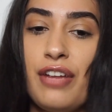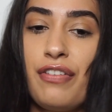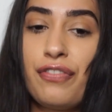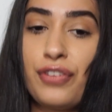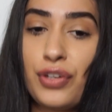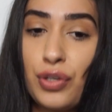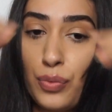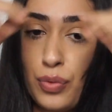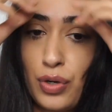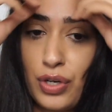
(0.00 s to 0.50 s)
If
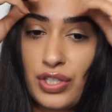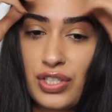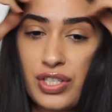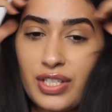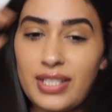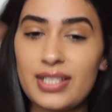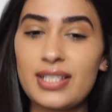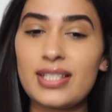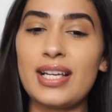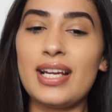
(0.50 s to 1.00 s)
you want to
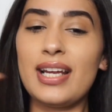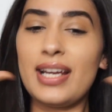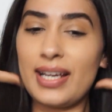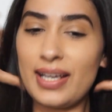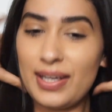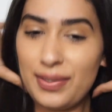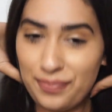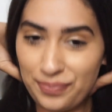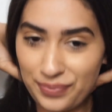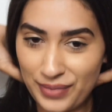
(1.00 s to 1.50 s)

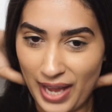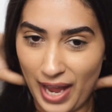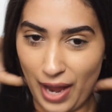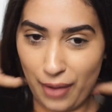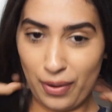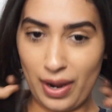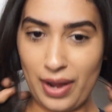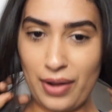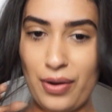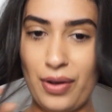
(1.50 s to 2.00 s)
see
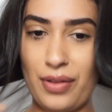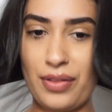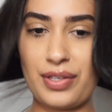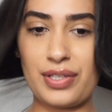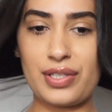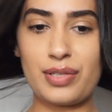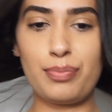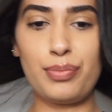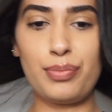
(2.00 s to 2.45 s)
how I got this